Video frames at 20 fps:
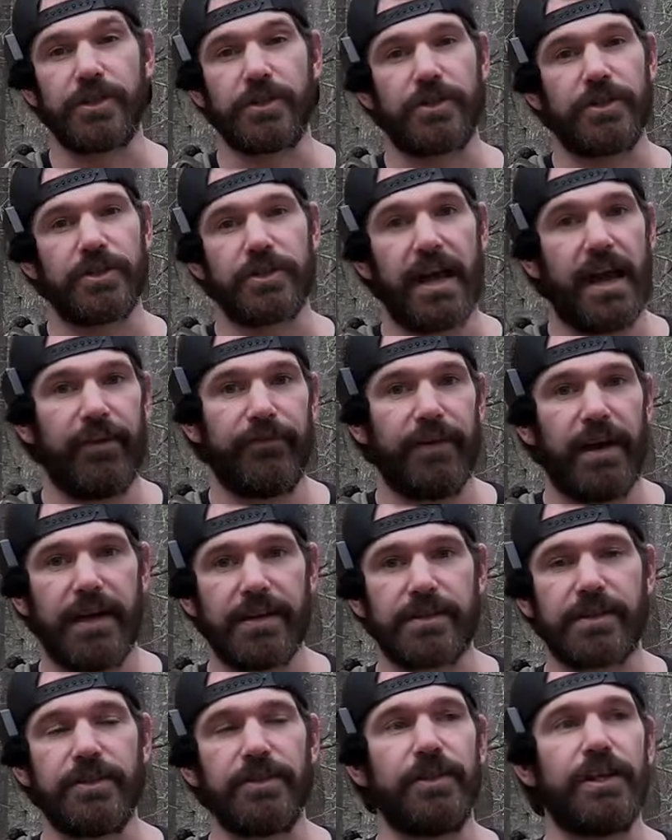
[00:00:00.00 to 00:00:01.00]
is just how
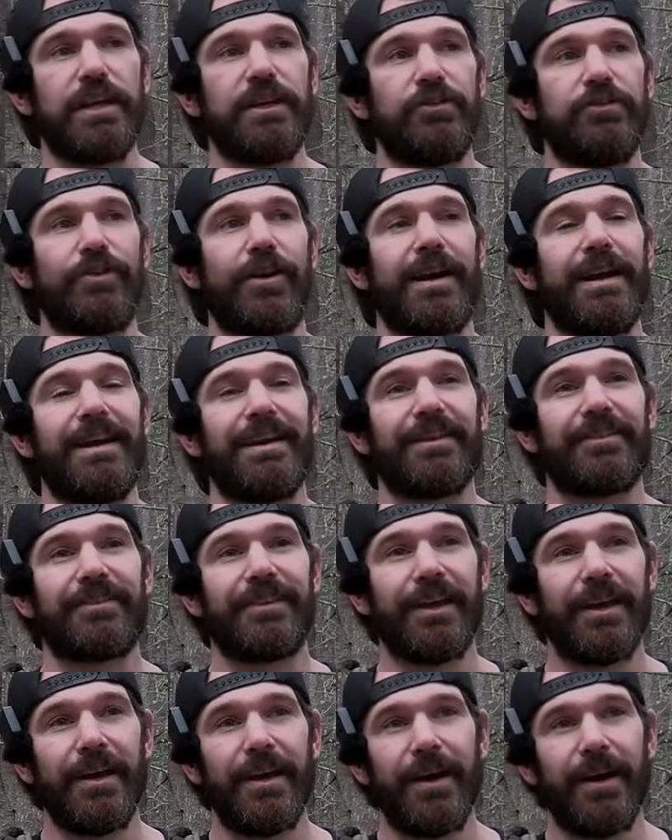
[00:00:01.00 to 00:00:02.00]
fast can you get
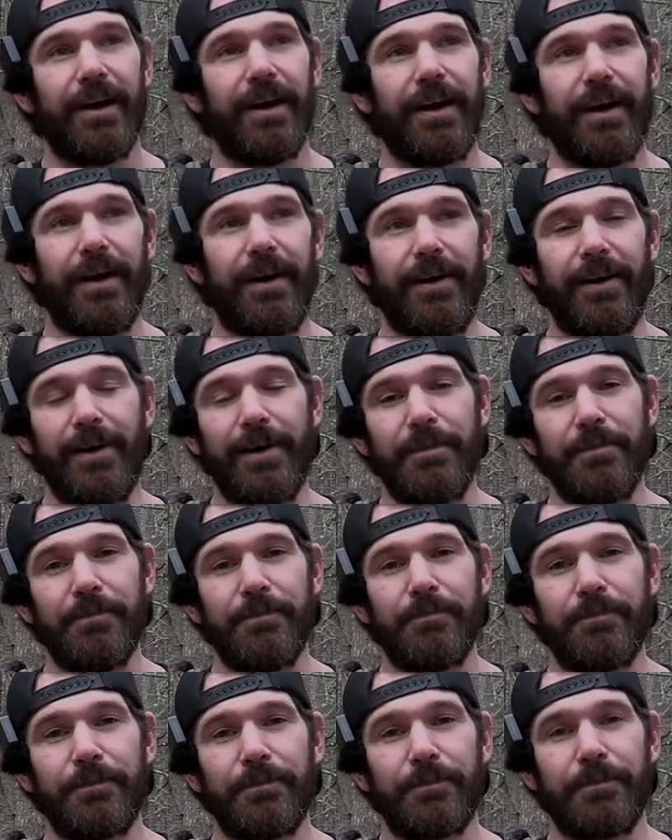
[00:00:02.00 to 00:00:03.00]
dressed.
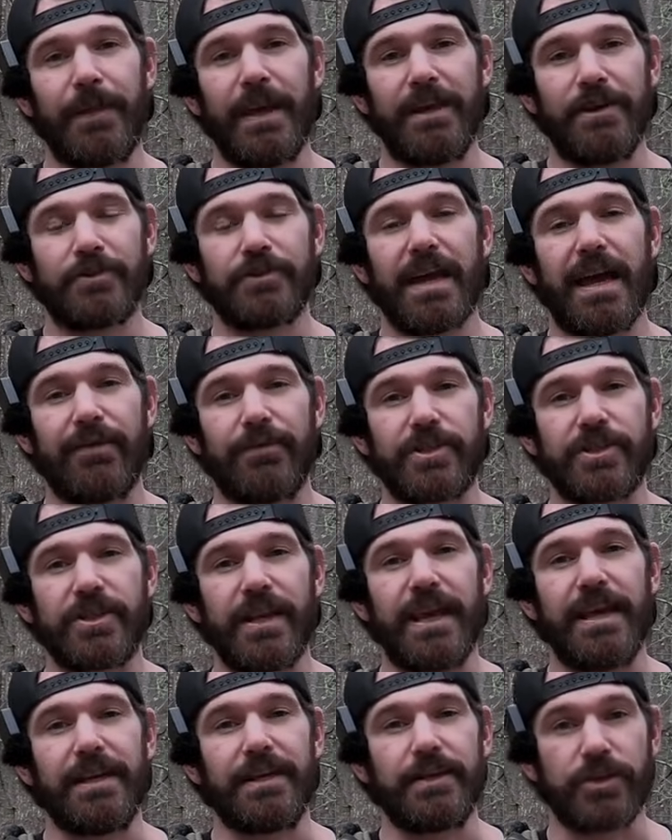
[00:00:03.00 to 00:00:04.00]
They used to have a
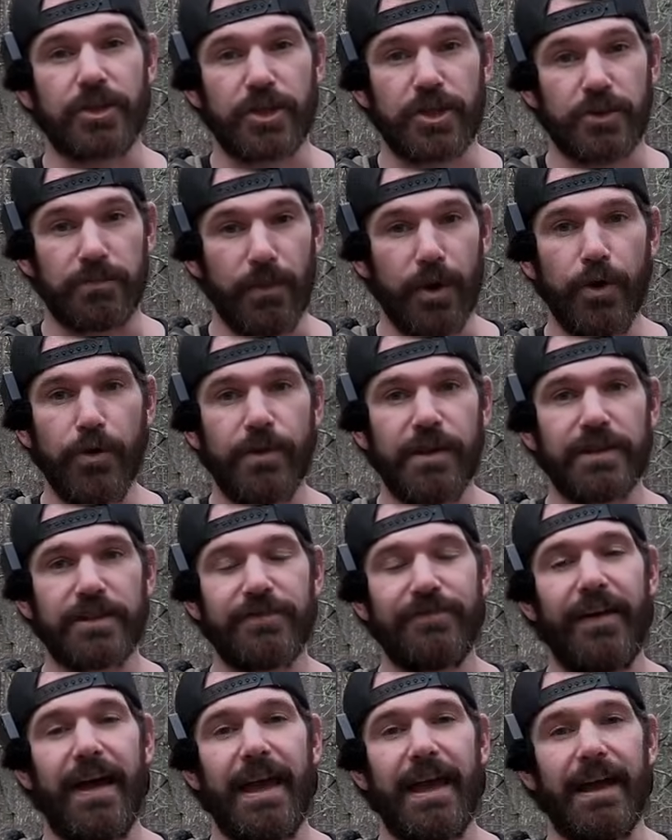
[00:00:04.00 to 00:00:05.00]
saying, smooth is
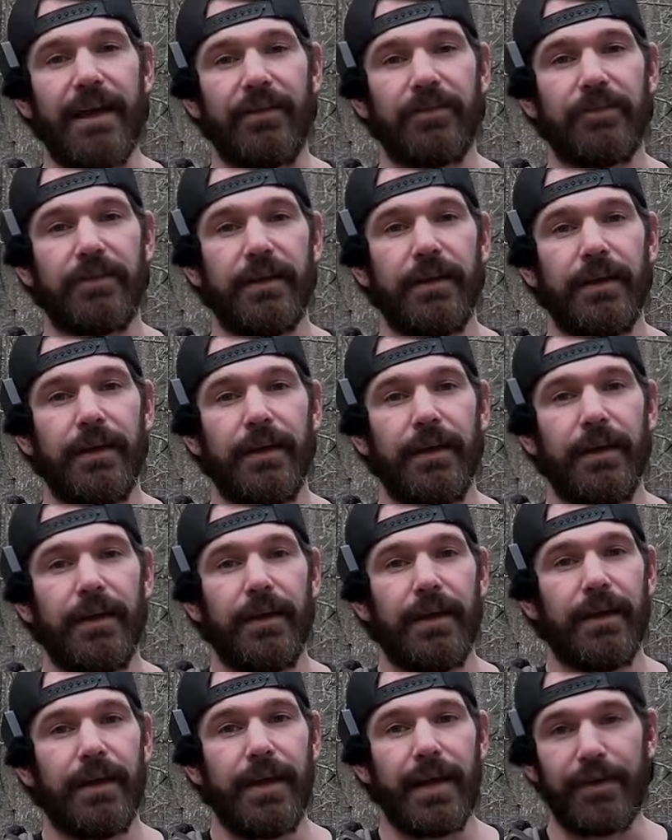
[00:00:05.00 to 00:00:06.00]
fast.
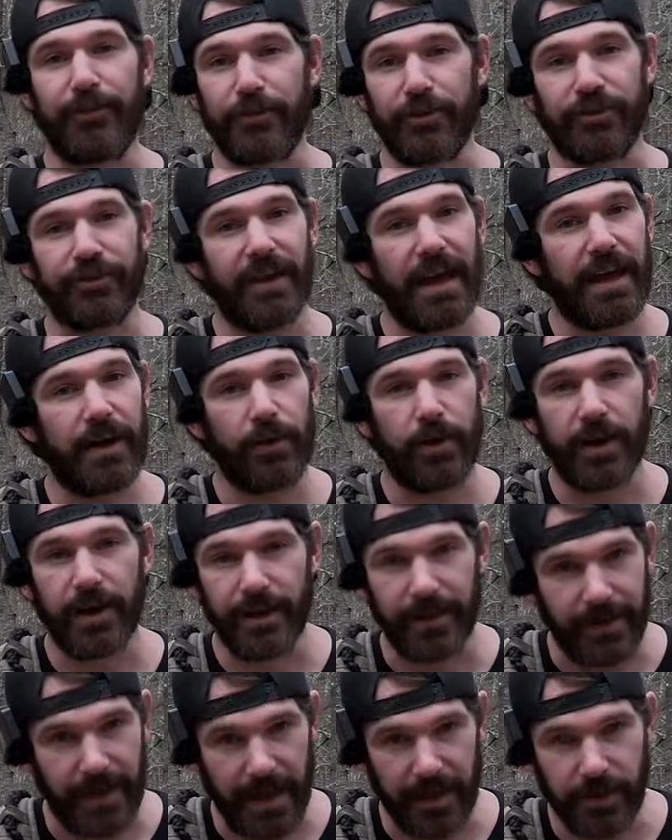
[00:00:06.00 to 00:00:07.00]
And for saddle
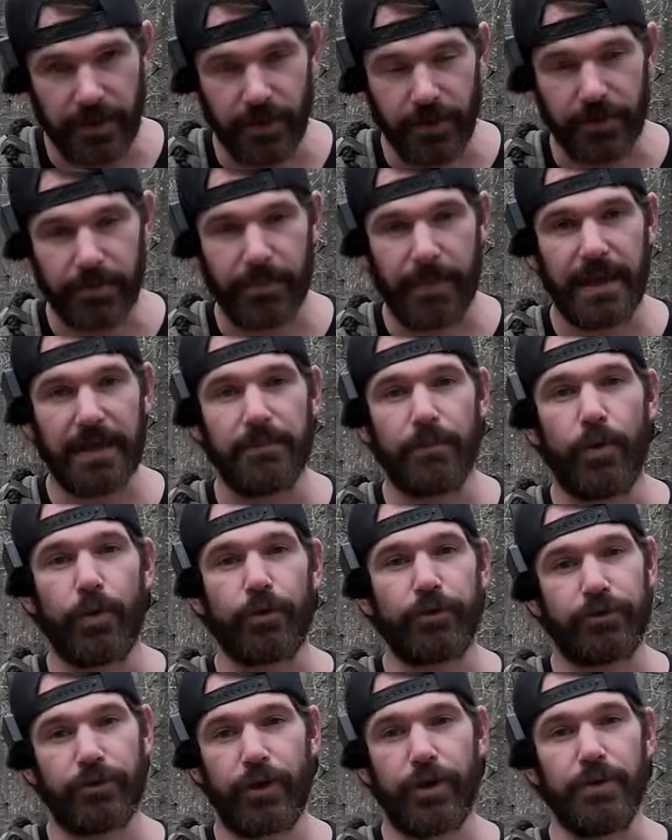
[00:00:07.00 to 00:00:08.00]
hunting, that couldn't be more
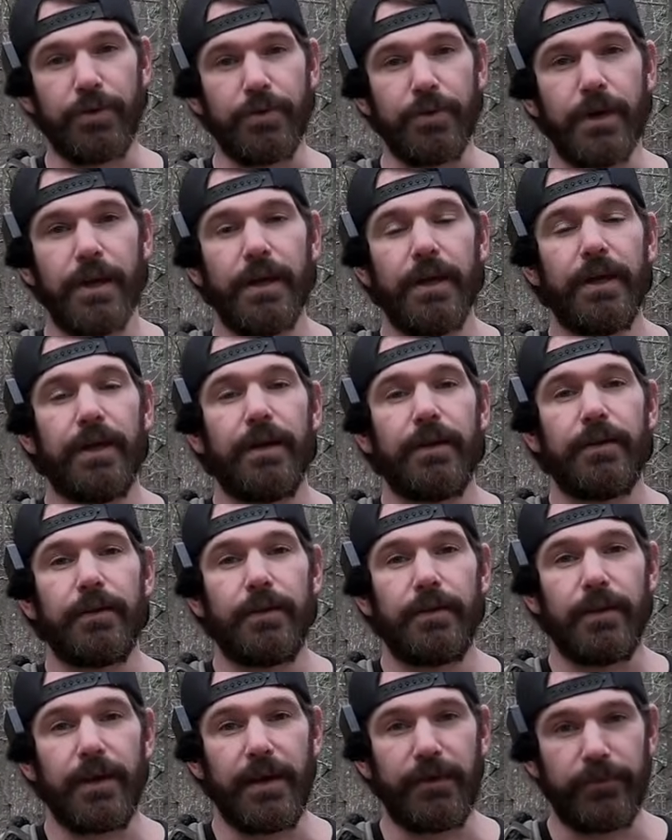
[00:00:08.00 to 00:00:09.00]
true.
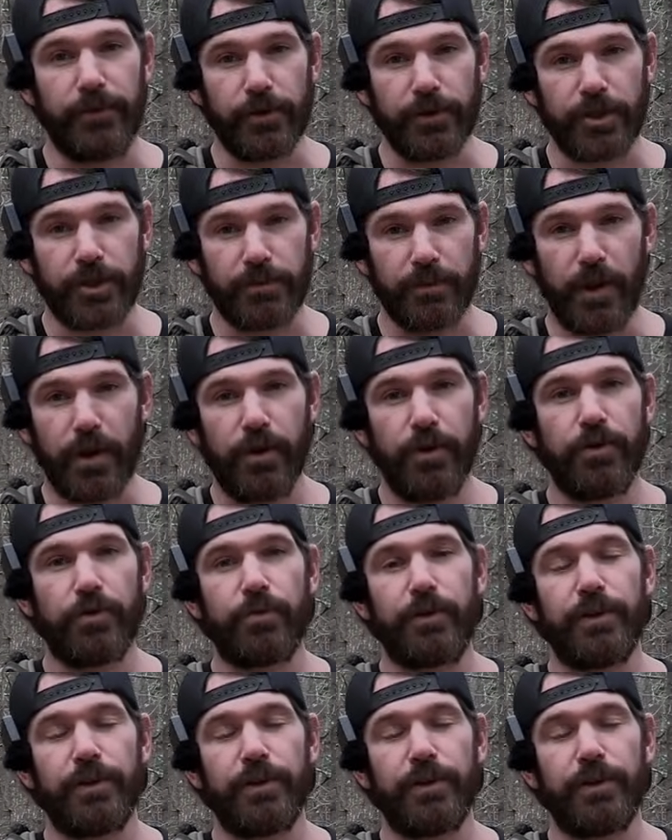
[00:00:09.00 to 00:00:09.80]
If you're smooth